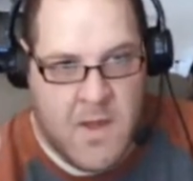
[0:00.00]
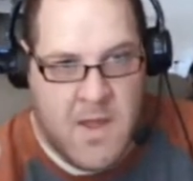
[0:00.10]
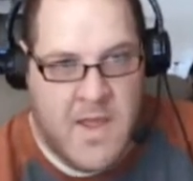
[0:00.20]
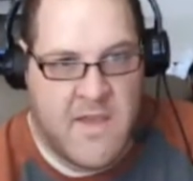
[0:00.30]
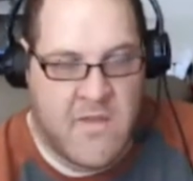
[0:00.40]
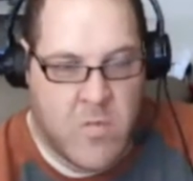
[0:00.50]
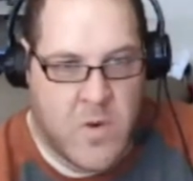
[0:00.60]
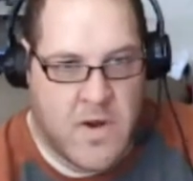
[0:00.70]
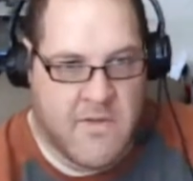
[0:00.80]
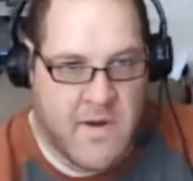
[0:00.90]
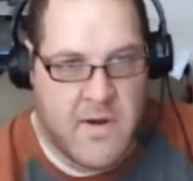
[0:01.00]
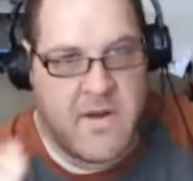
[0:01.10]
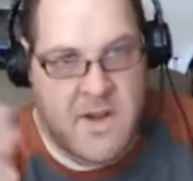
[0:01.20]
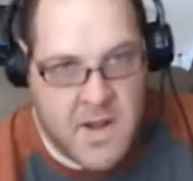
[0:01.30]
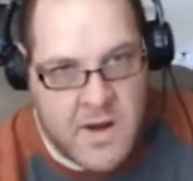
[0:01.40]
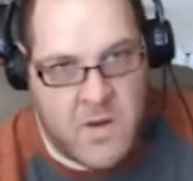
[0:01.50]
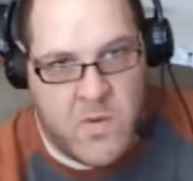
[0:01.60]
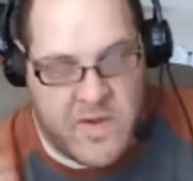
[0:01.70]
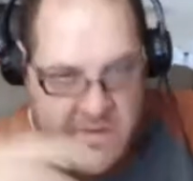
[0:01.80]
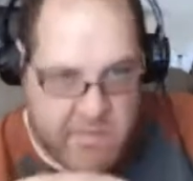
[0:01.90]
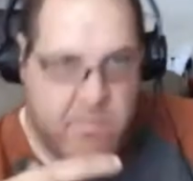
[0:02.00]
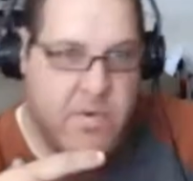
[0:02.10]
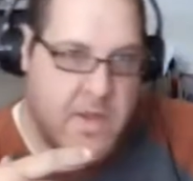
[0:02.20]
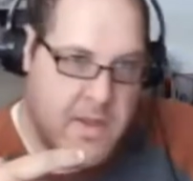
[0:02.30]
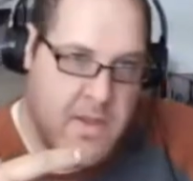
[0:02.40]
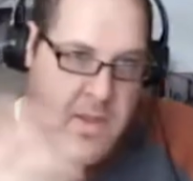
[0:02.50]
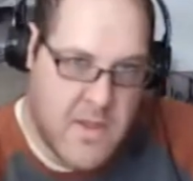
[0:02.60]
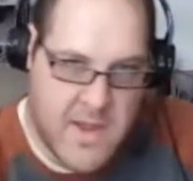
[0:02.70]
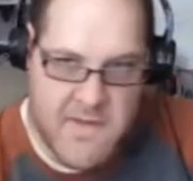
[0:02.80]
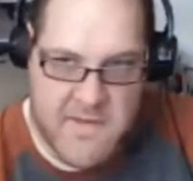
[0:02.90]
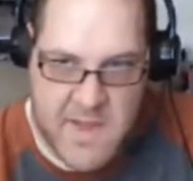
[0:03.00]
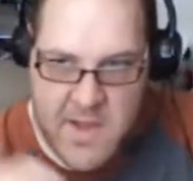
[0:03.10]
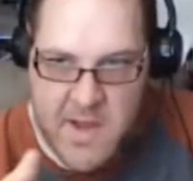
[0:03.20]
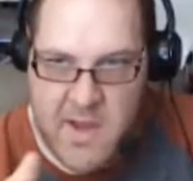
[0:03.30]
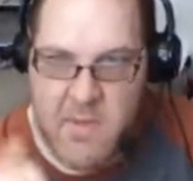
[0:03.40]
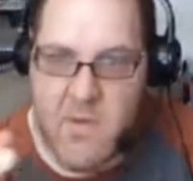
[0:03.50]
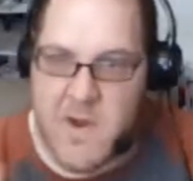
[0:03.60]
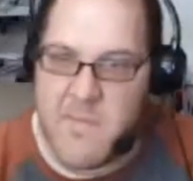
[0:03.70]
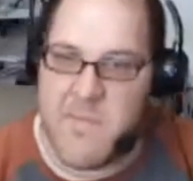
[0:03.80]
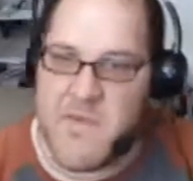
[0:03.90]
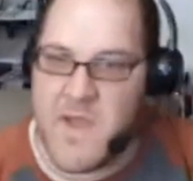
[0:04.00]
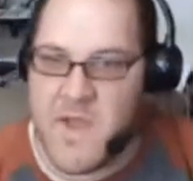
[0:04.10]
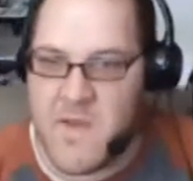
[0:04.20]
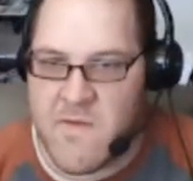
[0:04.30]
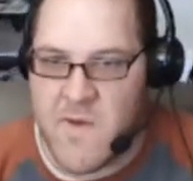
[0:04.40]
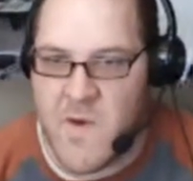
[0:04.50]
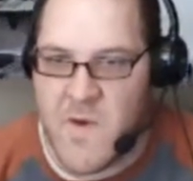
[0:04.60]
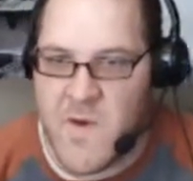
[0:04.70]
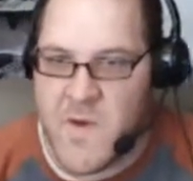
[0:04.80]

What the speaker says: as to work is hard. Not always, but you guys kind of get what I'm saying. So